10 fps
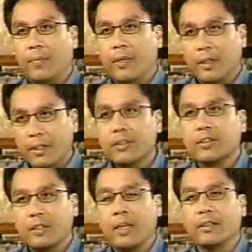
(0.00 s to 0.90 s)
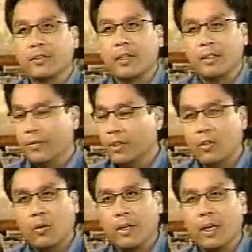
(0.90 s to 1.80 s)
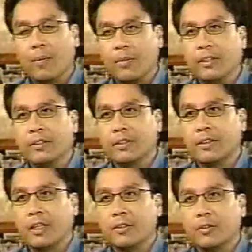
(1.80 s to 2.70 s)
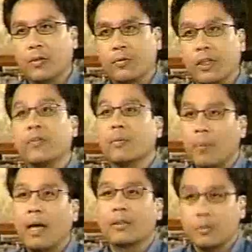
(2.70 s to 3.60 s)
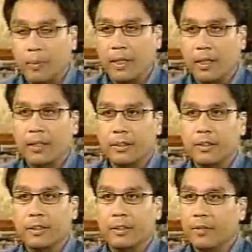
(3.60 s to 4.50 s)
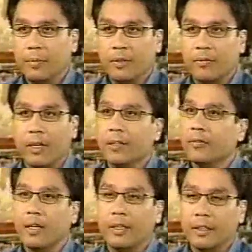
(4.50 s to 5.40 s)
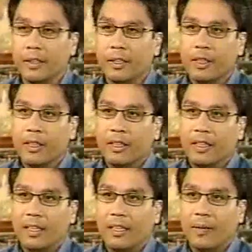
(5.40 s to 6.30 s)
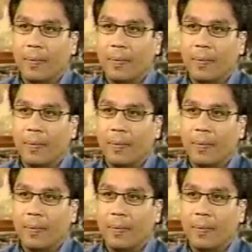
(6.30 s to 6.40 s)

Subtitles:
There is a sense, even growing up, there is a sense of giving back to my country. They've been very, very